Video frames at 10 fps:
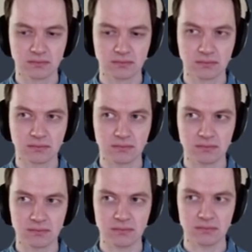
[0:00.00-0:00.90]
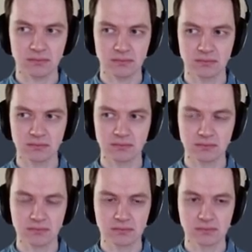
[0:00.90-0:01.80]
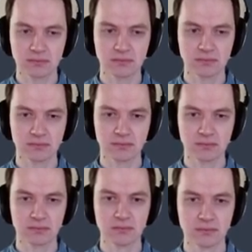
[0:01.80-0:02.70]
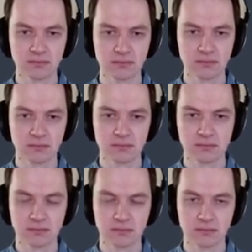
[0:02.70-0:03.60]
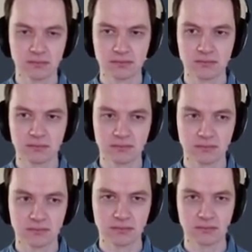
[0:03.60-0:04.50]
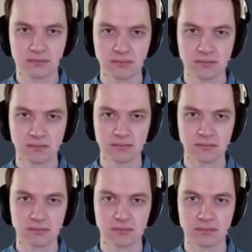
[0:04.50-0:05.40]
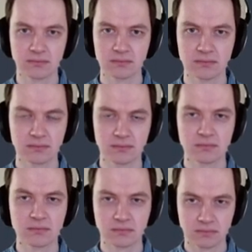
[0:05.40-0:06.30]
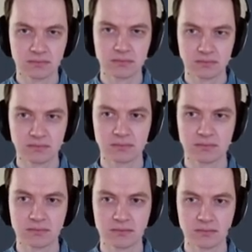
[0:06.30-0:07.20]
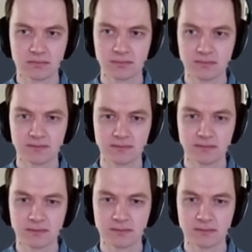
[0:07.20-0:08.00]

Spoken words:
(not speaking)